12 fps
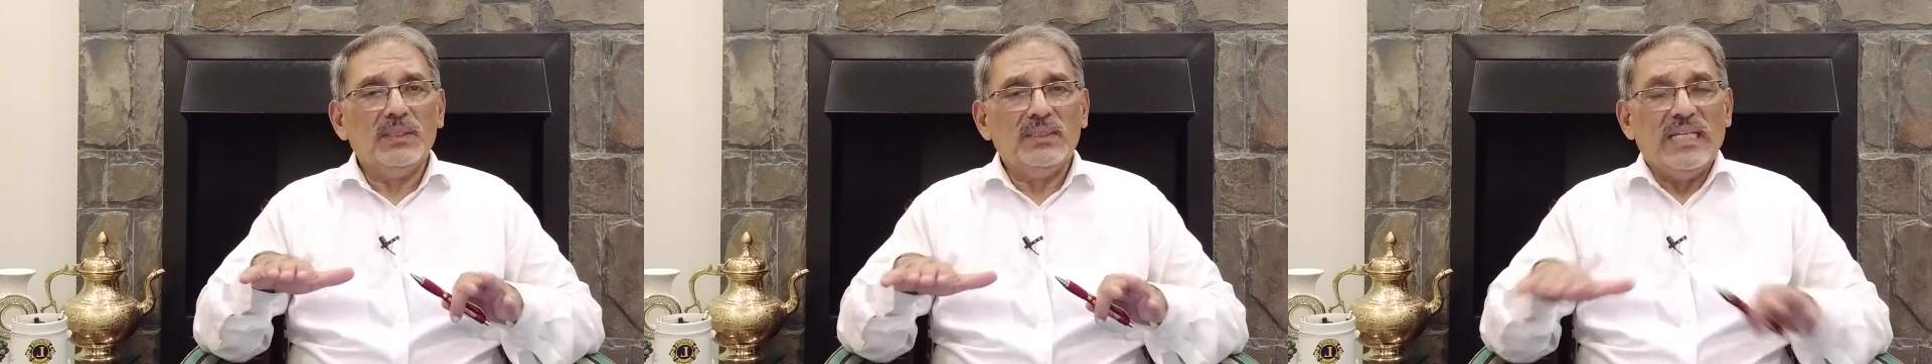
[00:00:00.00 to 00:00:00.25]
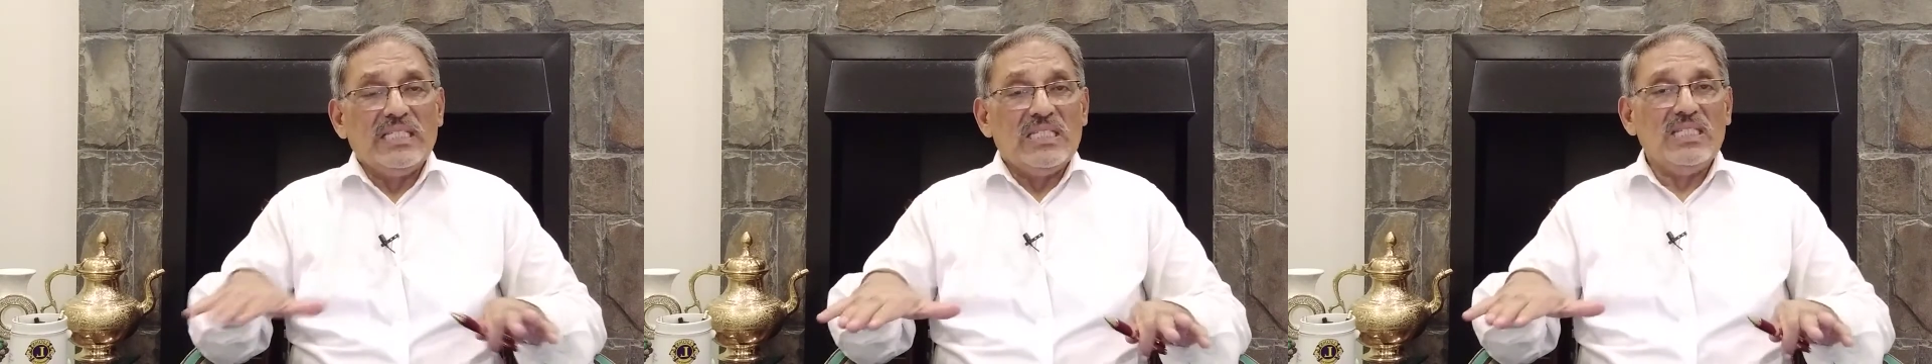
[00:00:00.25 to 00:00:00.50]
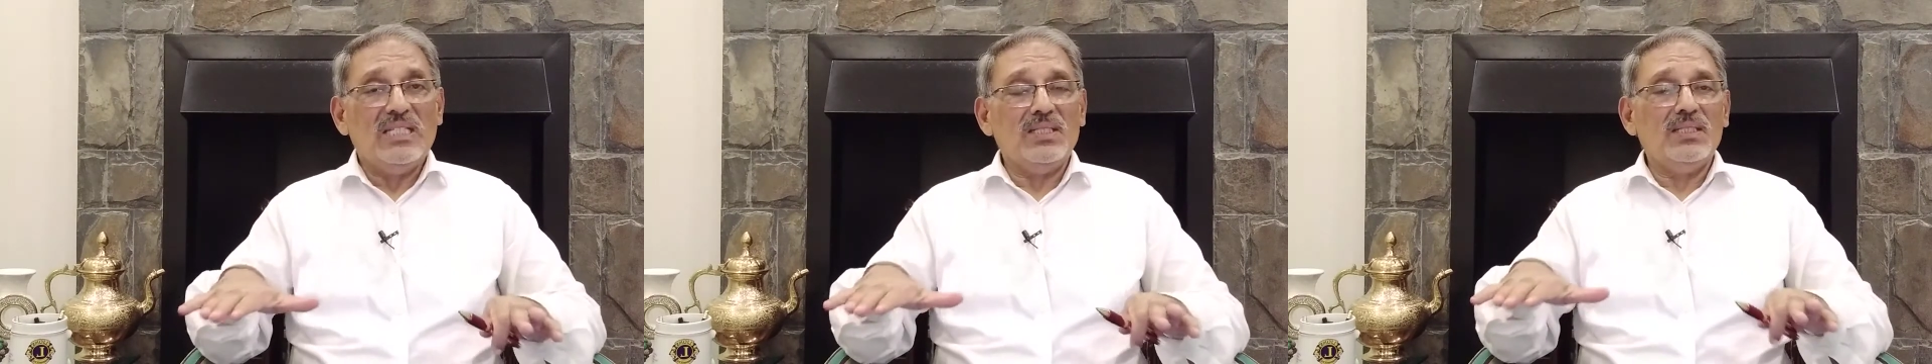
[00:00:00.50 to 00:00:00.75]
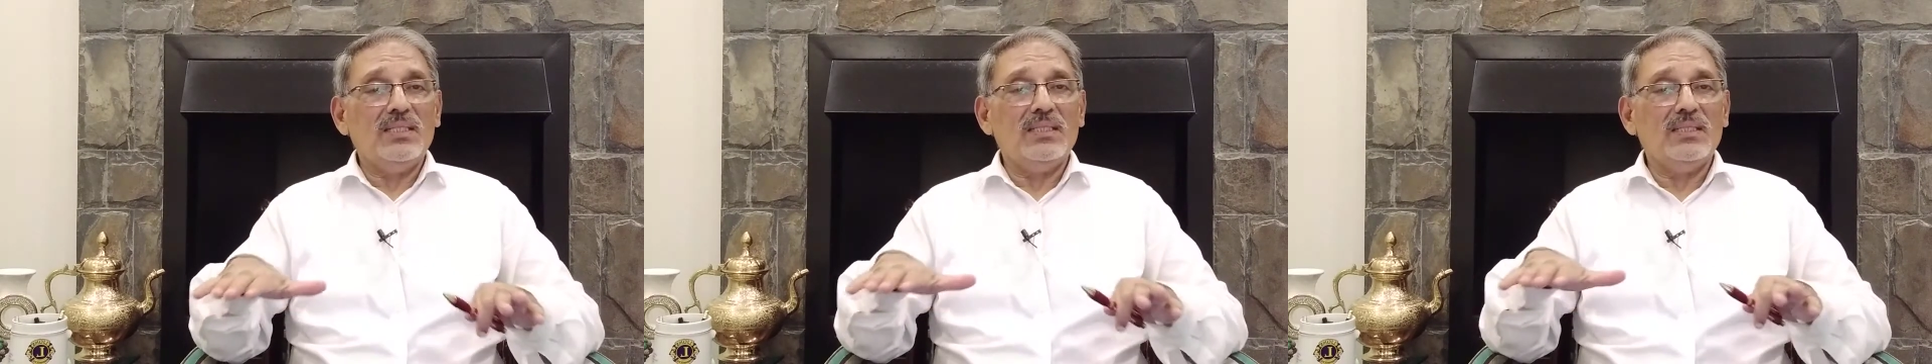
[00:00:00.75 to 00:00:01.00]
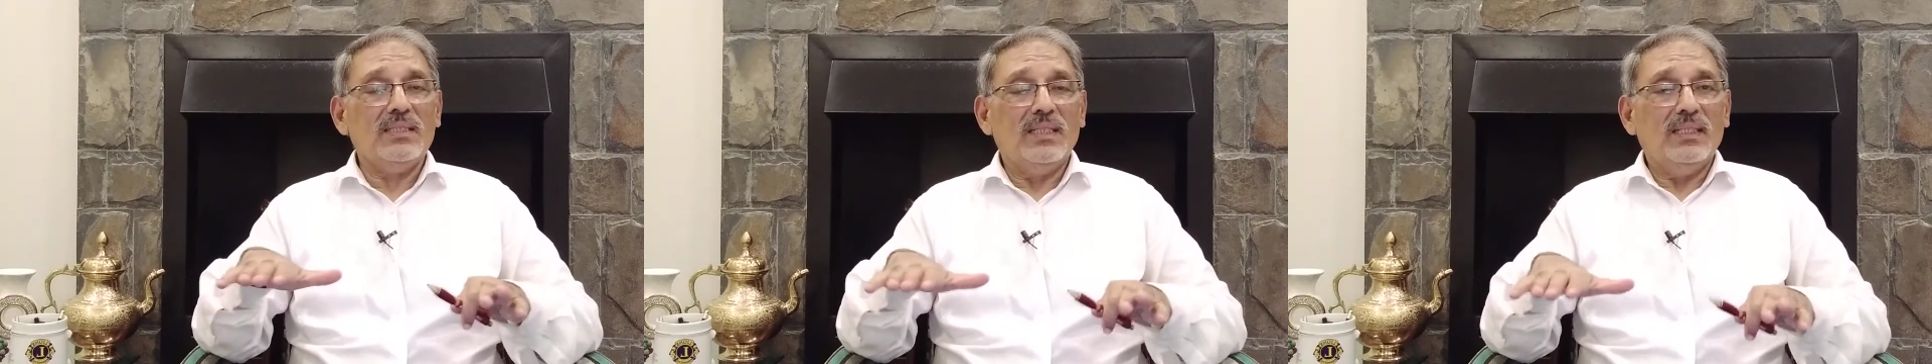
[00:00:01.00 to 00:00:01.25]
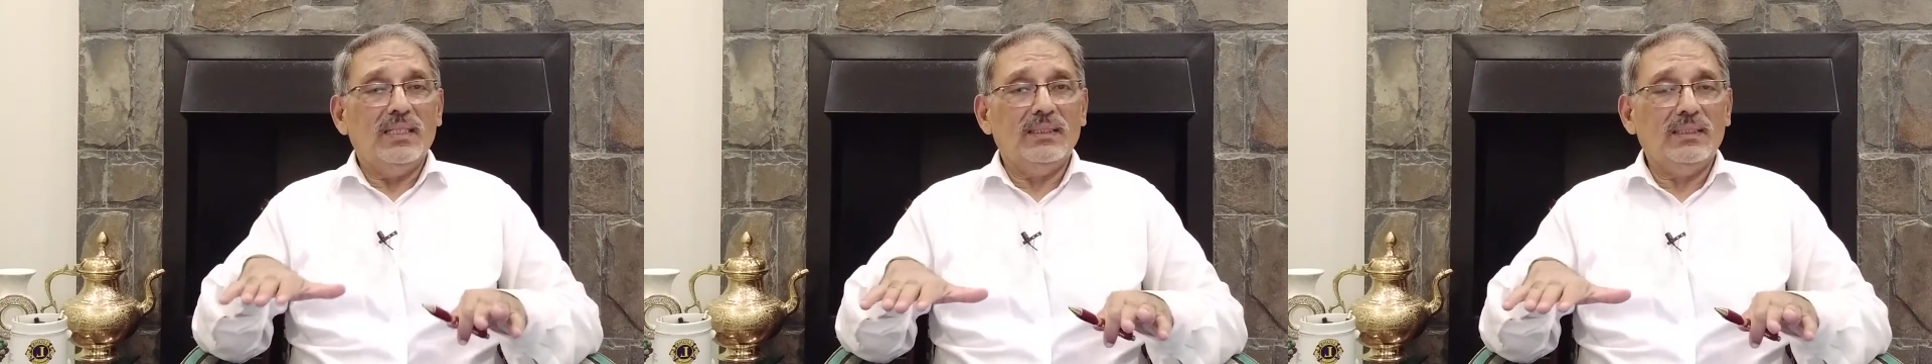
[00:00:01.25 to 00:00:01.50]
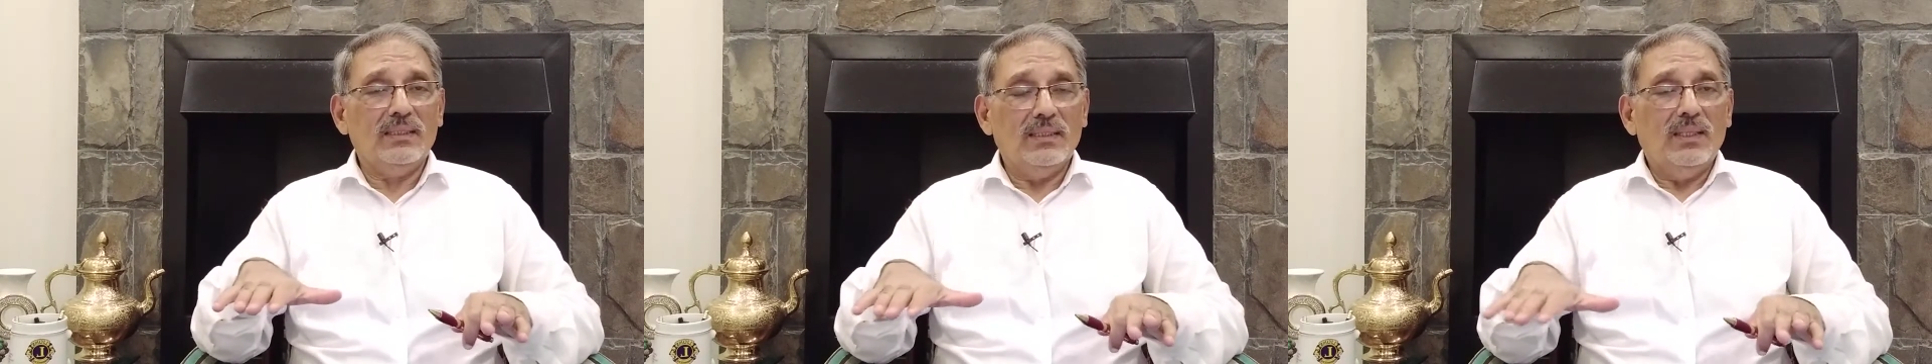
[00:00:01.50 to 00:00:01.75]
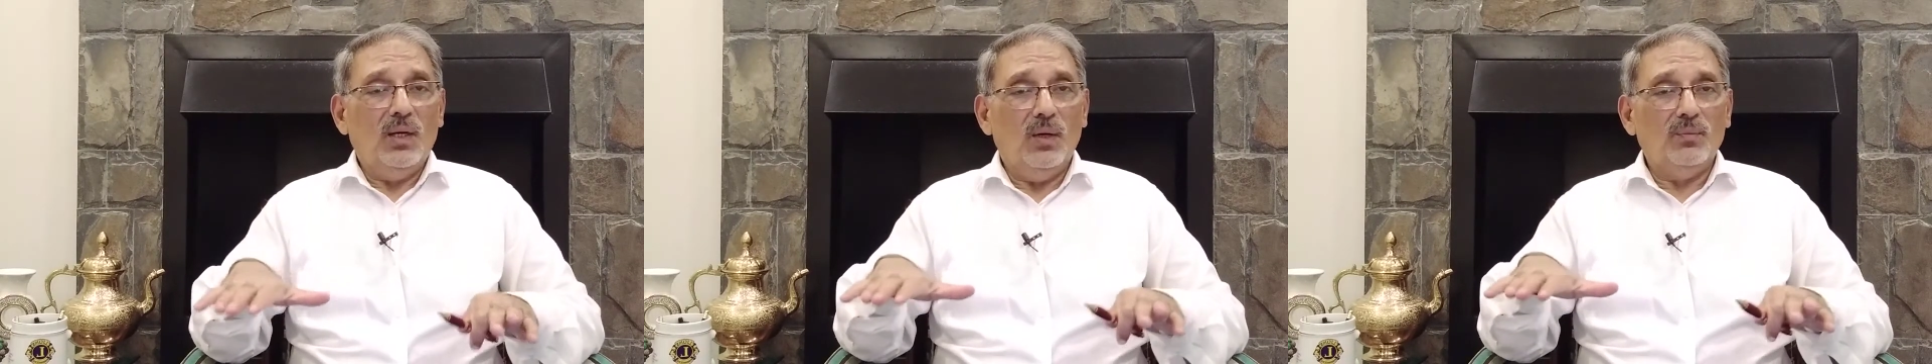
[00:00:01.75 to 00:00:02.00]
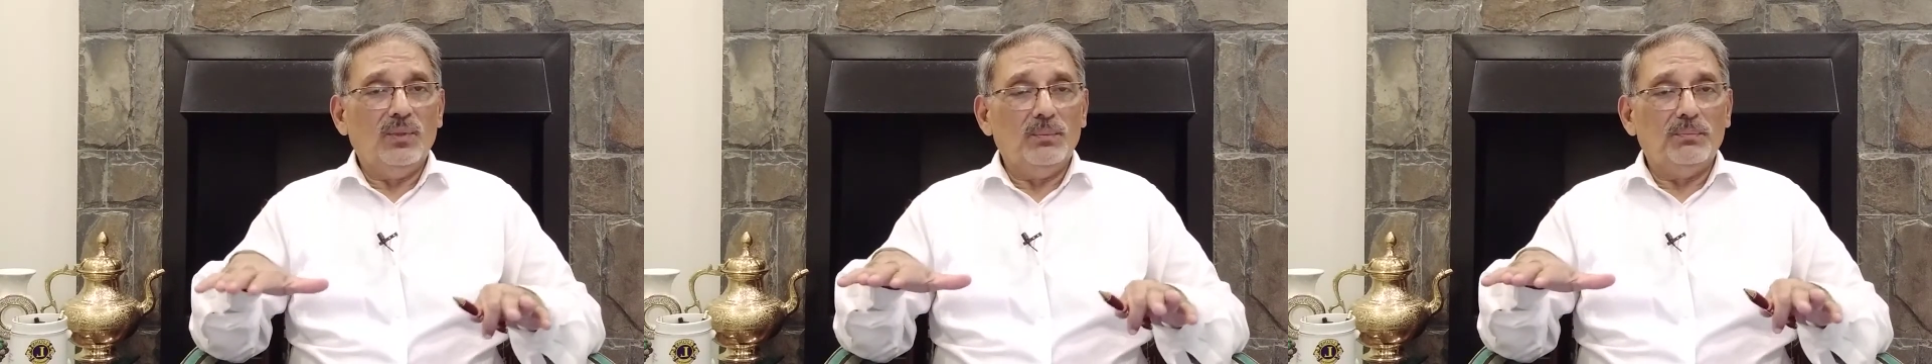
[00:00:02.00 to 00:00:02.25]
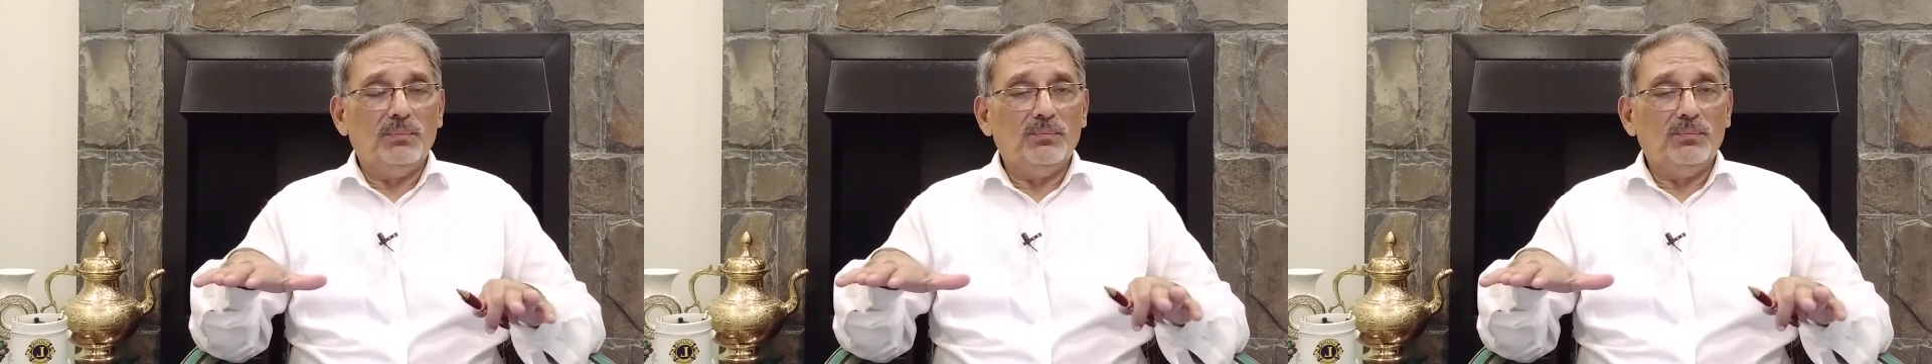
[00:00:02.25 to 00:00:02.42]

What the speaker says: designation and of the